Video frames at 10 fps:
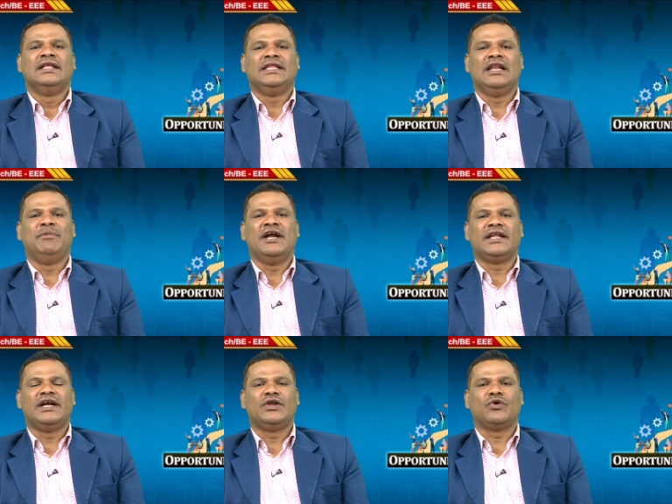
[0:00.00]
they will be
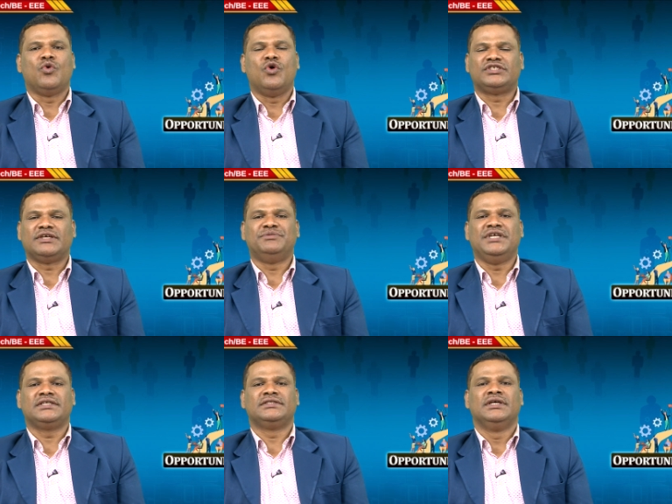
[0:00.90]
entered into core
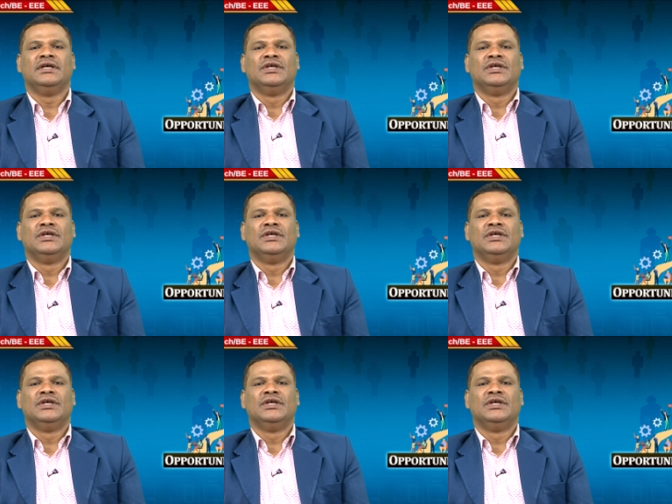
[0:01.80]
subjects.